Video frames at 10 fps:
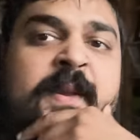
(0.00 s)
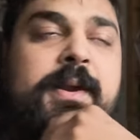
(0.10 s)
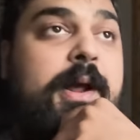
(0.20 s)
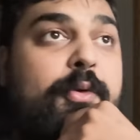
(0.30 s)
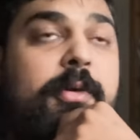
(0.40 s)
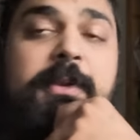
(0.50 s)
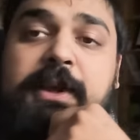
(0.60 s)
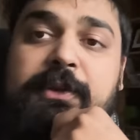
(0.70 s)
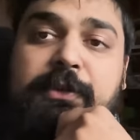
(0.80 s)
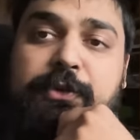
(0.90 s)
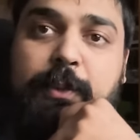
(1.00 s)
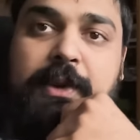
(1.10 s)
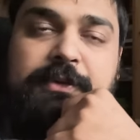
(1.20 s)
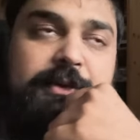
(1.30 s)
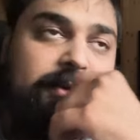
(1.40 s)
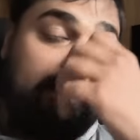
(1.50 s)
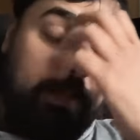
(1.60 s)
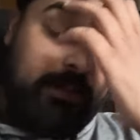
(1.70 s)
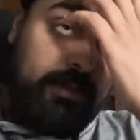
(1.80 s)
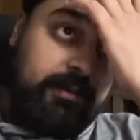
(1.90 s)
Now, normally in situations
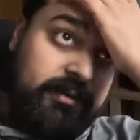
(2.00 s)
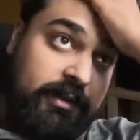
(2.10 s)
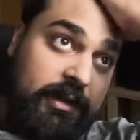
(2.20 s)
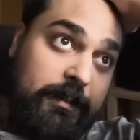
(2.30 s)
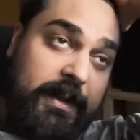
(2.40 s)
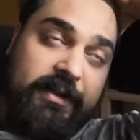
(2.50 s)
like this, uh, by